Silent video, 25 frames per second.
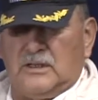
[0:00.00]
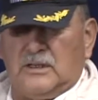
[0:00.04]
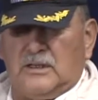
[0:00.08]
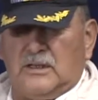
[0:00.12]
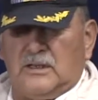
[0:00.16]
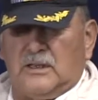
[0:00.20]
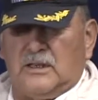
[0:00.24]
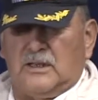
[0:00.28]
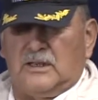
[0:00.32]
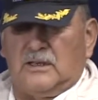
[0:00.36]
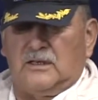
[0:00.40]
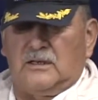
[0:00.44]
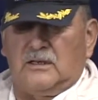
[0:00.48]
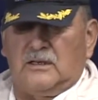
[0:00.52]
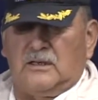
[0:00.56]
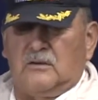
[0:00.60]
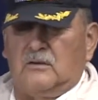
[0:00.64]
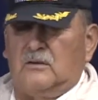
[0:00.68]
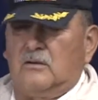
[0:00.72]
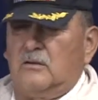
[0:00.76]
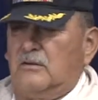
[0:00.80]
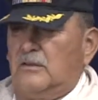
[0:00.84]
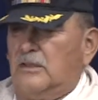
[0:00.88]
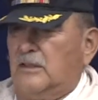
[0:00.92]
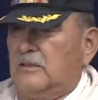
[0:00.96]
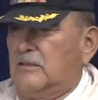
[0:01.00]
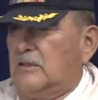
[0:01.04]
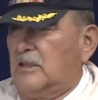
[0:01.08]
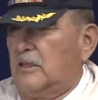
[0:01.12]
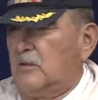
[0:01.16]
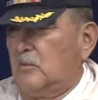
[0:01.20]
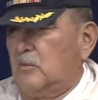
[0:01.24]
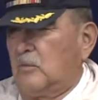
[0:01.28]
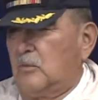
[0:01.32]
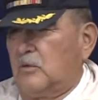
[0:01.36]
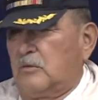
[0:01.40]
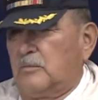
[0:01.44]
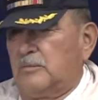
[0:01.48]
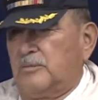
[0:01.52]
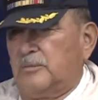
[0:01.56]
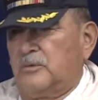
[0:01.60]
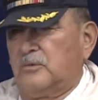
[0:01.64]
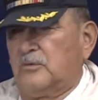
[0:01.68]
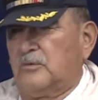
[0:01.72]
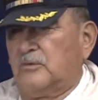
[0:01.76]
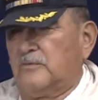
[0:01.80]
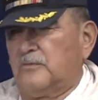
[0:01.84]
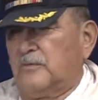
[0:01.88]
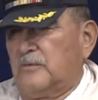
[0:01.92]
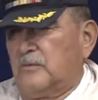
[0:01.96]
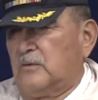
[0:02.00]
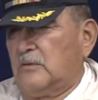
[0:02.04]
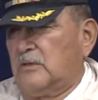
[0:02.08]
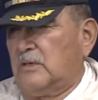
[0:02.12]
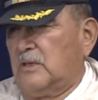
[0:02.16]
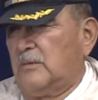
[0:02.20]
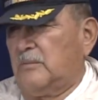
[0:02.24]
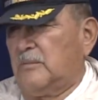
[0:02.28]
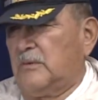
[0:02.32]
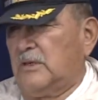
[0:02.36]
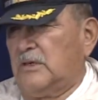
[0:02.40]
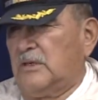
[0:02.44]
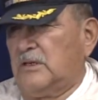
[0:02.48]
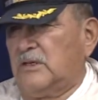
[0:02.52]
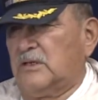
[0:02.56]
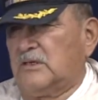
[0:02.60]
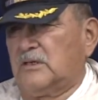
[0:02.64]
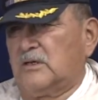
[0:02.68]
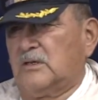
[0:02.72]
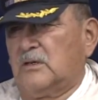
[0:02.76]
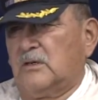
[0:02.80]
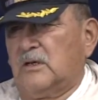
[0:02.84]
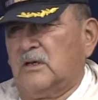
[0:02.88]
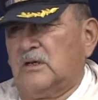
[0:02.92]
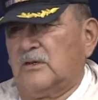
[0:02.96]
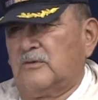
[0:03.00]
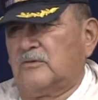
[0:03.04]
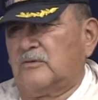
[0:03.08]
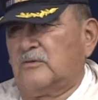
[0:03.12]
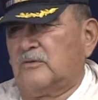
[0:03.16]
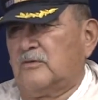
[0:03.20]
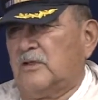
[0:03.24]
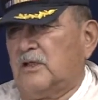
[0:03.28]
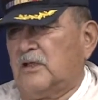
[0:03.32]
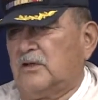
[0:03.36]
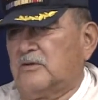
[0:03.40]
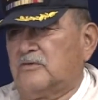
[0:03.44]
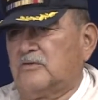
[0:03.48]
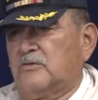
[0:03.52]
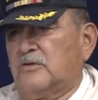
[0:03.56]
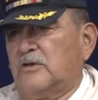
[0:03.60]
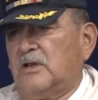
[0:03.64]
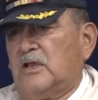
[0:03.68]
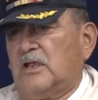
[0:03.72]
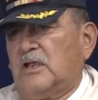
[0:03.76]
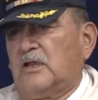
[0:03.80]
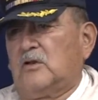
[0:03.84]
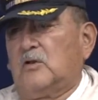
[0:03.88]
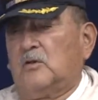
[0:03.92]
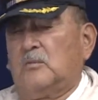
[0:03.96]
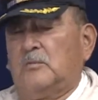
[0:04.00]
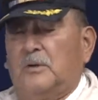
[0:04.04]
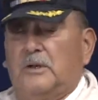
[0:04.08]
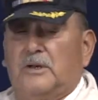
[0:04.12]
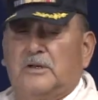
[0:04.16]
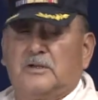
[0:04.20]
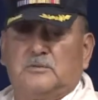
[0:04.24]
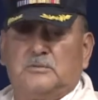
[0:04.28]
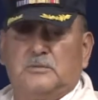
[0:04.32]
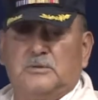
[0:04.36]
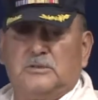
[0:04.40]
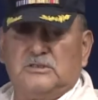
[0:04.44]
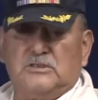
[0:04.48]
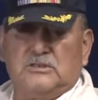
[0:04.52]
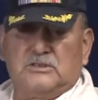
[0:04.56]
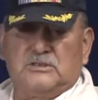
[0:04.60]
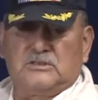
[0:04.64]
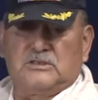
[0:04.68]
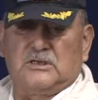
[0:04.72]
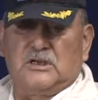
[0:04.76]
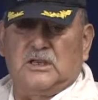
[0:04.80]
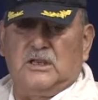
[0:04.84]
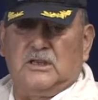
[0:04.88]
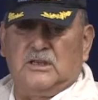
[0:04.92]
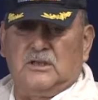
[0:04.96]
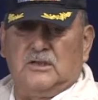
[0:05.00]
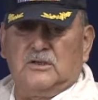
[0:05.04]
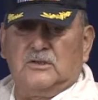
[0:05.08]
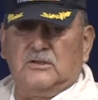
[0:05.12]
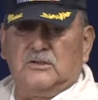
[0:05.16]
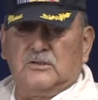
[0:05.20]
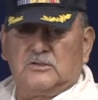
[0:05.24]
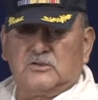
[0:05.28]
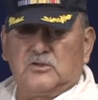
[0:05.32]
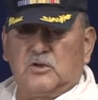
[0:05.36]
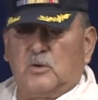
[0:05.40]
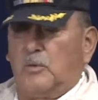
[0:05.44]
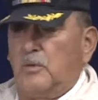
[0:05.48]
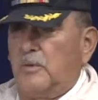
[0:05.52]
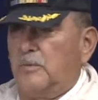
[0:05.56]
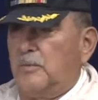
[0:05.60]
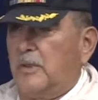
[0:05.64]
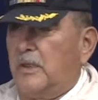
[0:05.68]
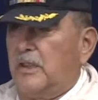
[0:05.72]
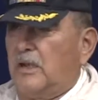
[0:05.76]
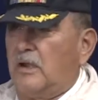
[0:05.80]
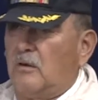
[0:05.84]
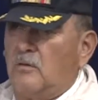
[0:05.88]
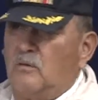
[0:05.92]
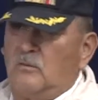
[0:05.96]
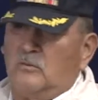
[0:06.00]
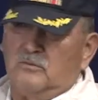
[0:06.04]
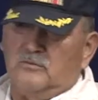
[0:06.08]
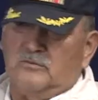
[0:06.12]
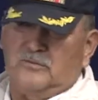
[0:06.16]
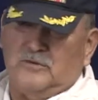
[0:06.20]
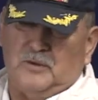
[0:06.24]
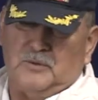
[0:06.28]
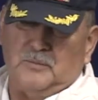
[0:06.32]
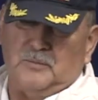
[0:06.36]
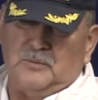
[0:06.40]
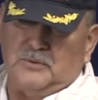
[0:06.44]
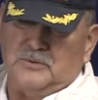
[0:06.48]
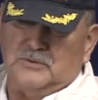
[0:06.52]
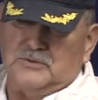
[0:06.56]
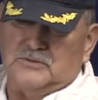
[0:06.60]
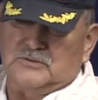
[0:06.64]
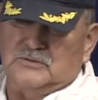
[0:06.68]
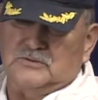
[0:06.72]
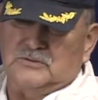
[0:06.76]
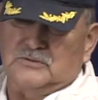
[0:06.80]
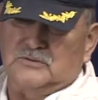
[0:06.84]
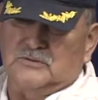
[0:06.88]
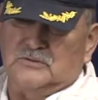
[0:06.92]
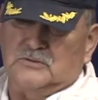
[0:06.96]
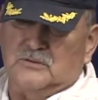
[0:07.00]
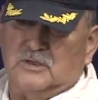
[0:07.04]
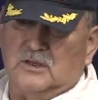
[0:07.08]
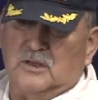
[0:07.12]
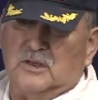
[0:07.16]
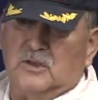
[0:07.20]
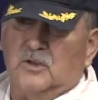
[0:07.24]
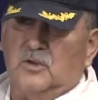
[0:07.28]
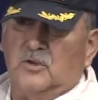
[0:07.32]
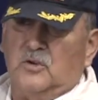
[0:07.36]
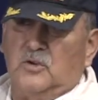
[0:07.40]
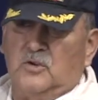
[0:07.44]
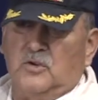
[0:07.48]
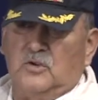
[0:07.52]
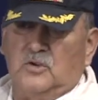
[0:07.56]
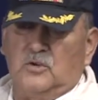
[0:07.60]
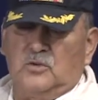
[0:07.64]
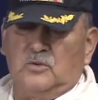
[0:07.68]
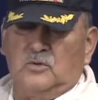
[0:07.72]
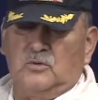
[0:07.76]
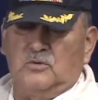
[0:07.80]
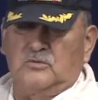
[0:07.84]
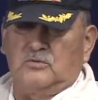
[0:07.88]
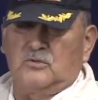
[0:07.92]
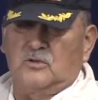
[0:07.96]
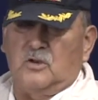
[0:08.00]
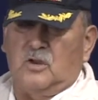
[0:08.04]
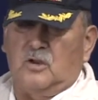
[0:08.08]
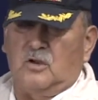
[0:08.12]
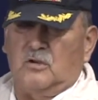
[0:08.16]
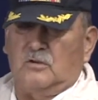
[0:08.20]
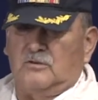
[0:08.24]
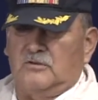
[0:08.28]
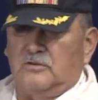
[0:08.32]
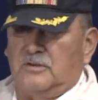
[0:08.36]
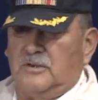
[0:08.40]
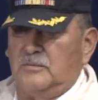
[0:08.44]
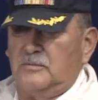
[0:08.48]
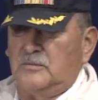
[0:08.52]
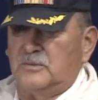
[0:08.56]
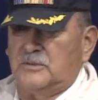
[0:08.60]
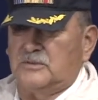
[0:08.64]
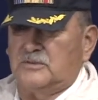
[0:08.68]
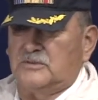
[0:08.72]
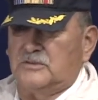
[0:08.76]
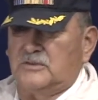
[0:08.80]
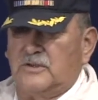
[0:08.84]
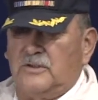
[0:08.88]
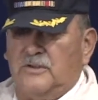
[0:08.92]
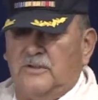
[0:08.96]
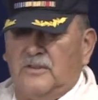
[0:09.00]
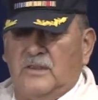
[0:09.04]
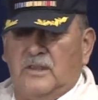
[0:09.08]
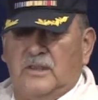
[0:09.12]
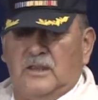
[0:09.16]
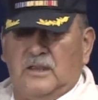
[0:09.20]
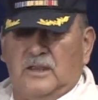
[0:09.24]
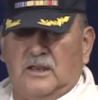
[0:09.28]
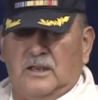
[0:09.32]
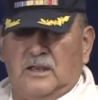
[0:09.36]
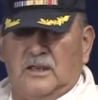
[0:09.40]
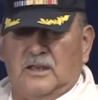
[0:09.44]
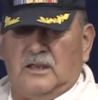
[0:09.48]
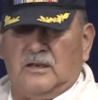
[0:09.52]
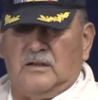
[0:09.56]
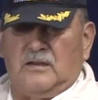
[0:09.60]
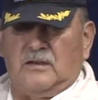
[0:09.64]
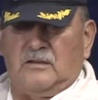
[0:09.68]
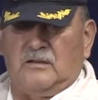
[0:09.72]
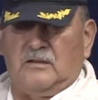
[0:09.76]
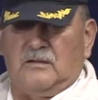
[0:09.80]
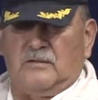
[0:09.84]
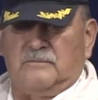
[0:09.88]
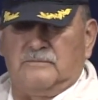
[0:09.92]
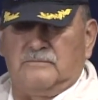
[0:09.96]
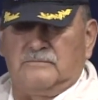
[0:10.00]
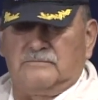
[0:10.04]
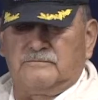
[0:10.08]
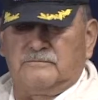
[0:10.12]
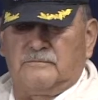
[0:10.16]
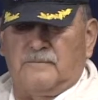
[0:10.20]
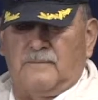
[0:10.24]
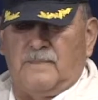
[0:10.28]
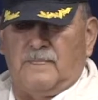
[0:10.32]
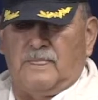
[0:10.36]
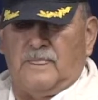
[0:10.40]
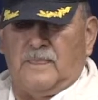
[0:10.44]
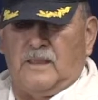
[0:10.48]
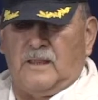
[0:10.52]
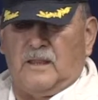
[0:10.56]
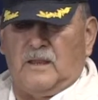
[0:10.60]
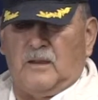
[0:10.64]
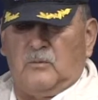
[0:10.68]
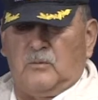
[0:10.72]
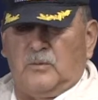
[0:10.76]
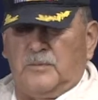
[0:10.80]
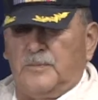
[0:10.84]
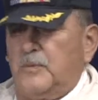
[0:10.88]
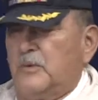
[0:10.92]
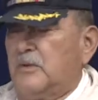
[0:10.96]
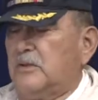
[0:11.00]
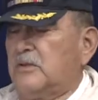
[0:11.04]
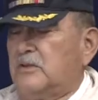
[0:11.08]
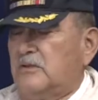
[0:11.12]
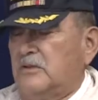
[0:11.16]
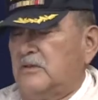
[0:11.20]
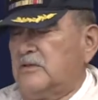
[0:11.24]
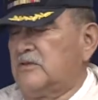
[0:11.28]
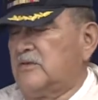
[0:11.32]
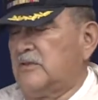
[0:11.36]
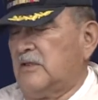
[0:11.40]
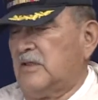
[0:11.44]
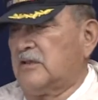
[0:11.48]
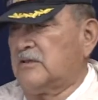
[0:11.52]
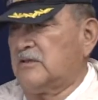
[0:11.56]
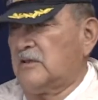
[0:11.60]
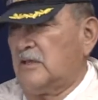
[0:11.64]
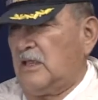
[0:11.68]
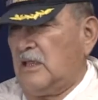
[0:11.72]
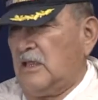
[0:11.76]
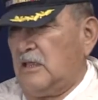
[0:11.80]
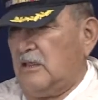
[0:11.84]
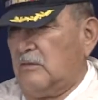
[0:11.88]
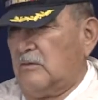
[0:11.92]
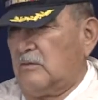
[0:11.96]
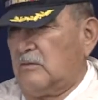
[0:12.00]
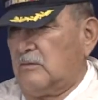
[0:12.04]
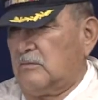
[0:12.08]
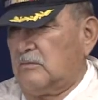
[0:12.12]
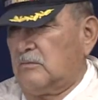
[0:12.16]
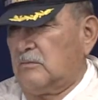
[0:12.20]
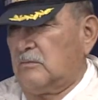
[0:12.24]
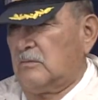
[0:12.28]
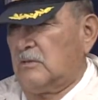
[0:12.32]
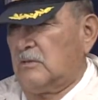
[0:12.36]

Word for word: And uh, oh, that thing worked beautiful. I mean, it cut through that tree like nobody's business. So we made our own timbers, huge long timbers and um, we put this thing together.